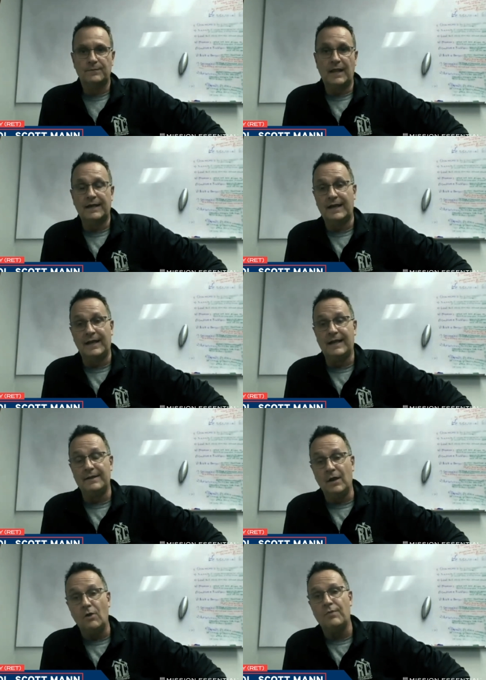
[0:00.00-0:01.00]
And I and I
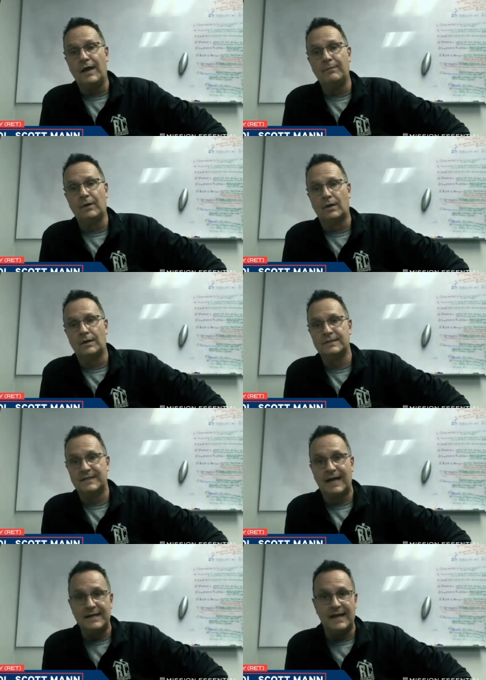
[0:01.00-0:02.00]
know that because as
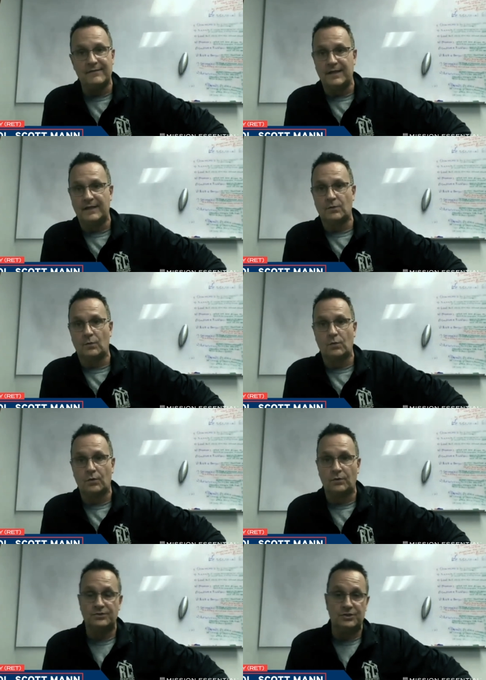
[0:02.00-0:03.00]
I navigate the
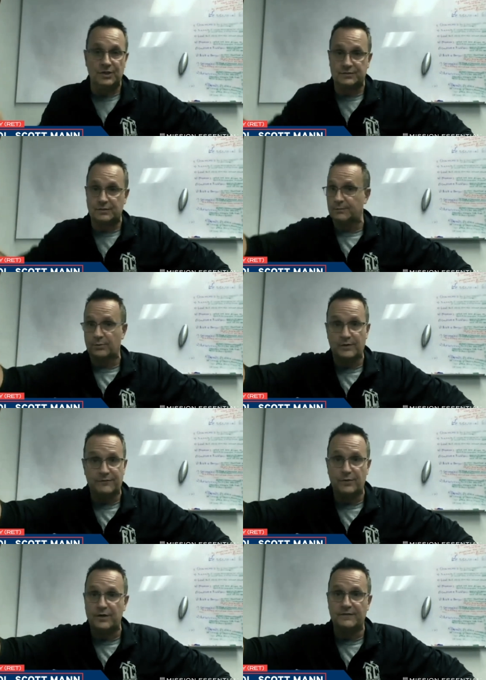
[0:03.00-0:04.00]
world just on the
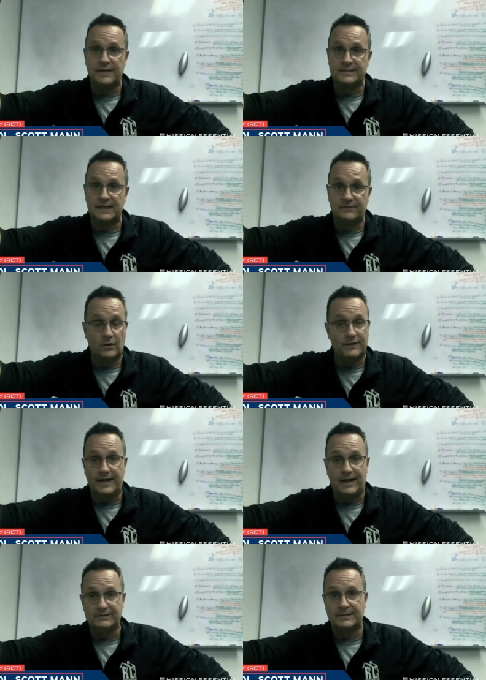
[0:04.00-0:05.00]
periphery of SF on the
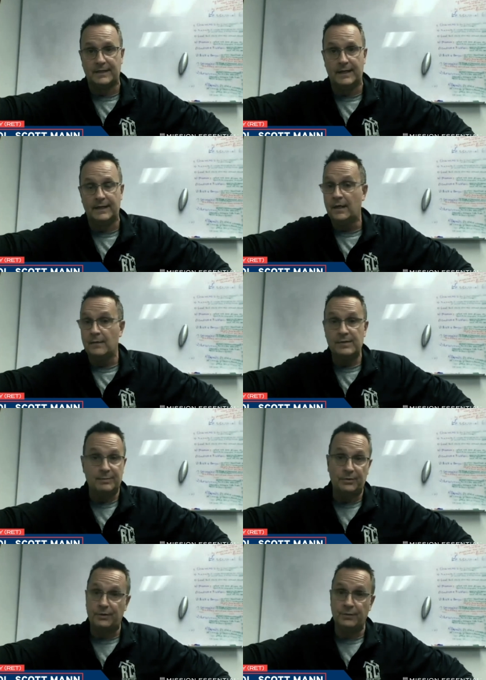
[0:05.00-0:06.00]
outside,
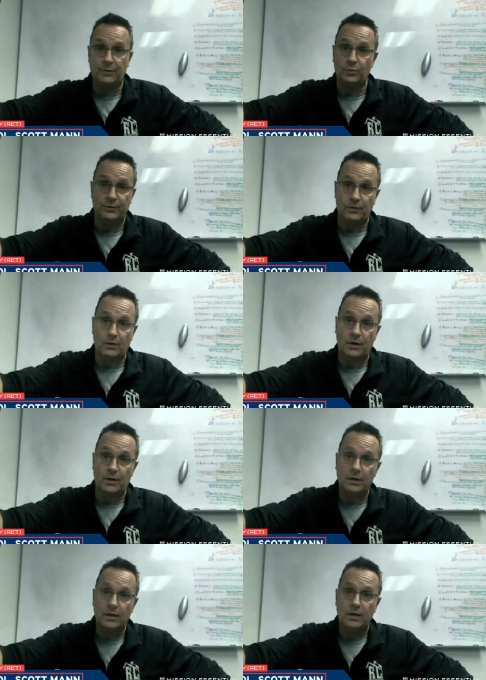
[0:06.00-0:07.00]
people don't know who we
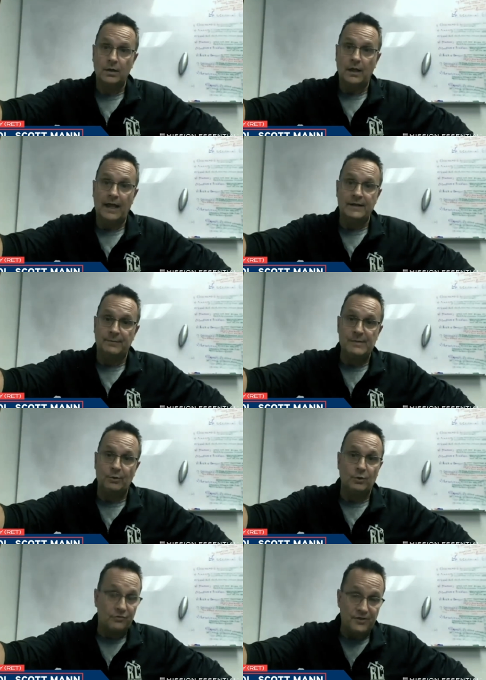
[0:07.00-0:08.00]
are. And the
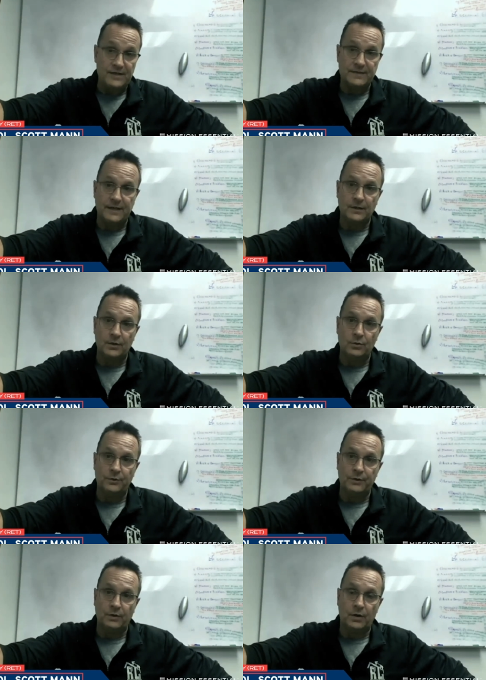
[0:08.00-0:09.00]
people who think they know who
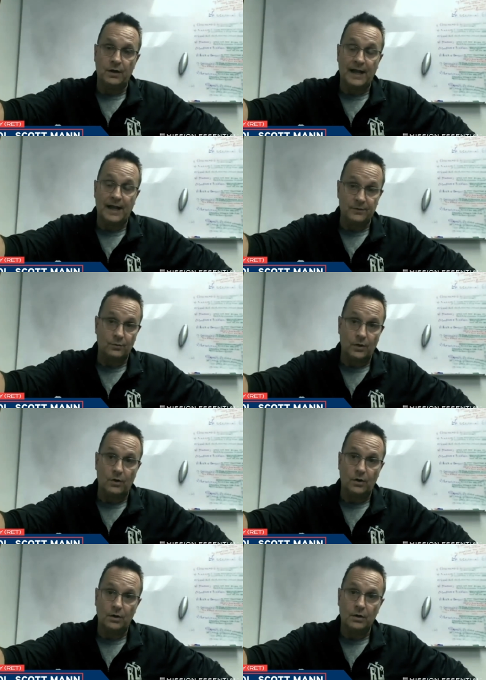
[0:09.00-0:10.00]
we are have it
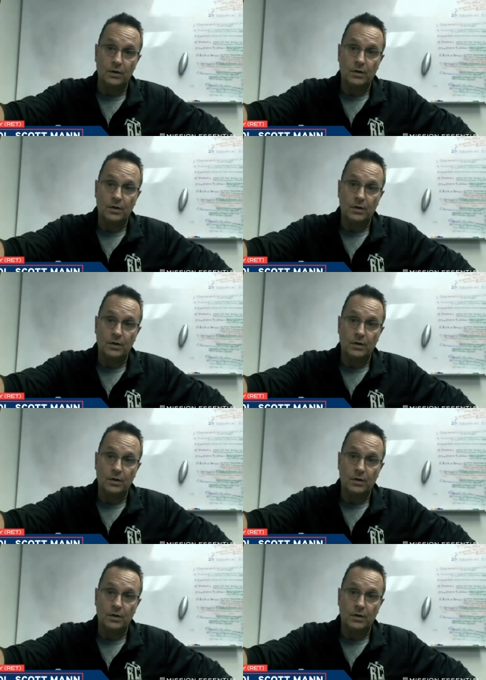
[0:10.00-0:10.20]
wrong.